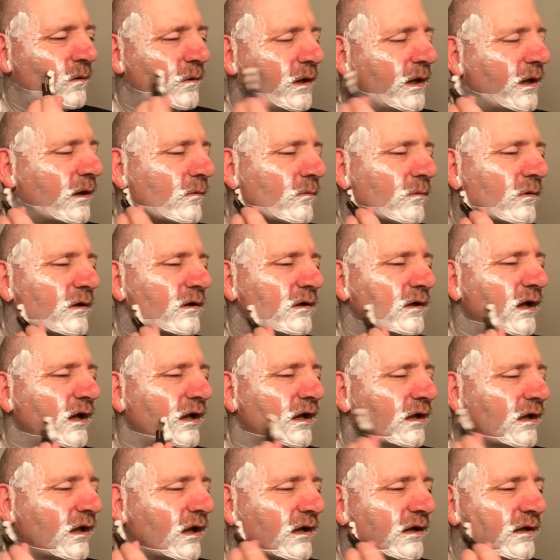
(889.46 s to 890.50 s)
And one
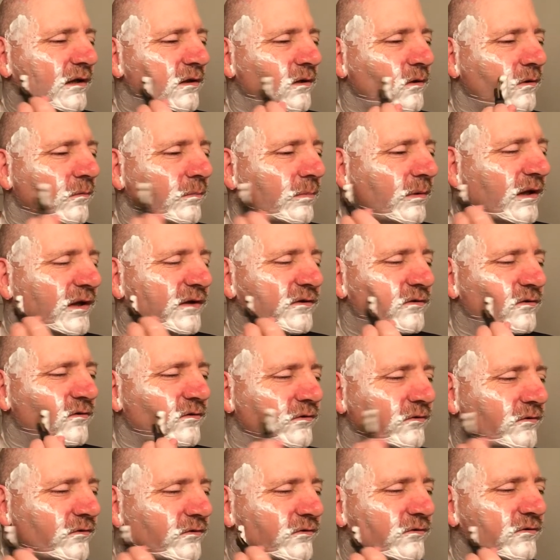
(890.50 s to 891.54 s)
had like little
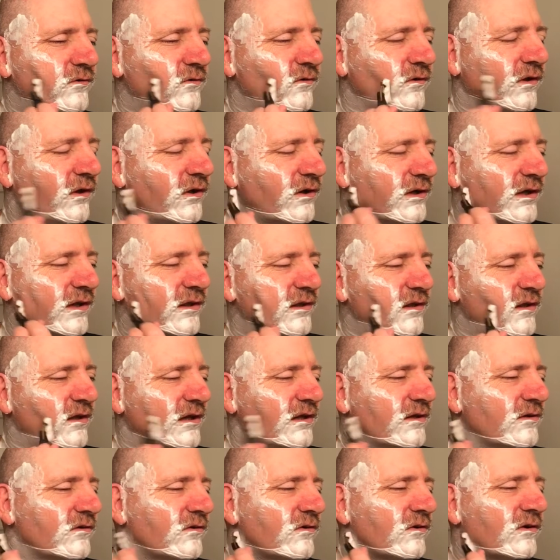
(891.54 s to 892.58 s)
blisters looking
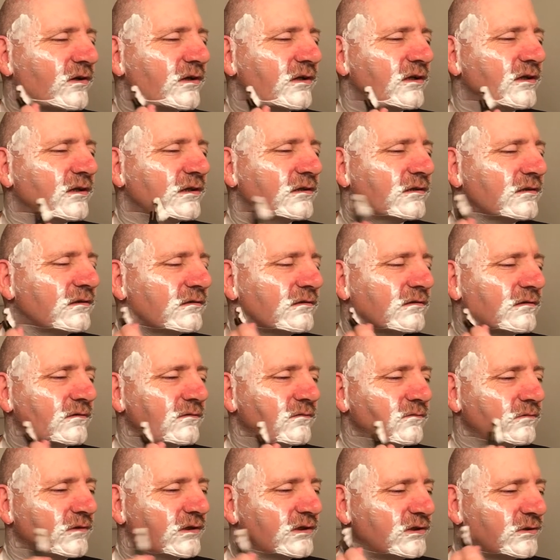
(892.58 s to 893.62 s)
things on it,
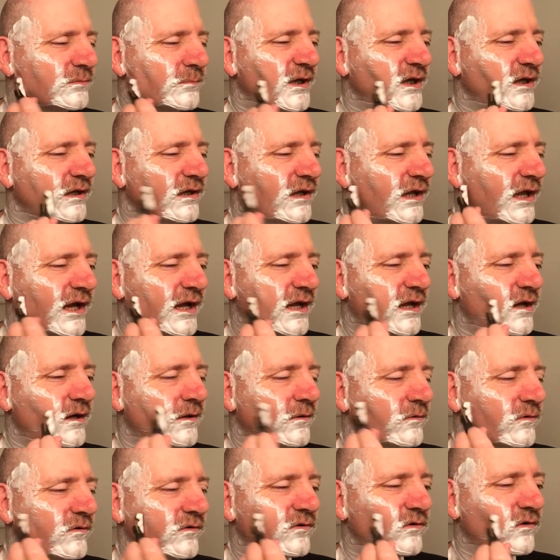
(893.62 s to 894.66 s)
which meant that
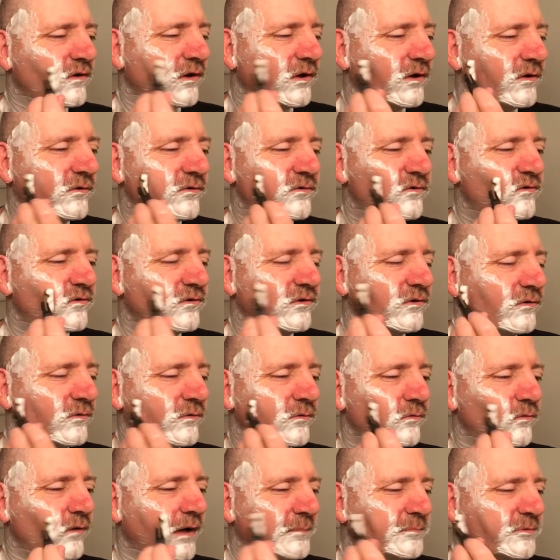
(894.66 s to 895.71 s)
it was close to
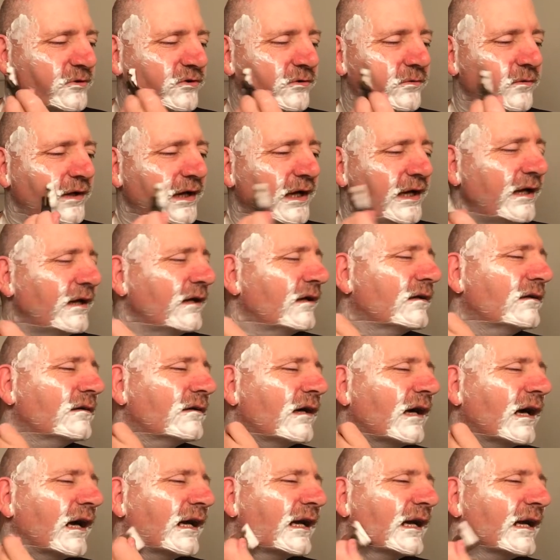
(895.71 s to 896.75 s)
rupturing,
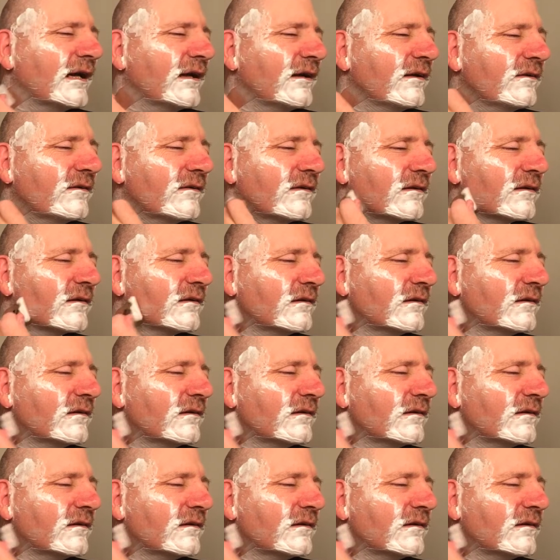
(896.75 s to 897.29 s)
I guess.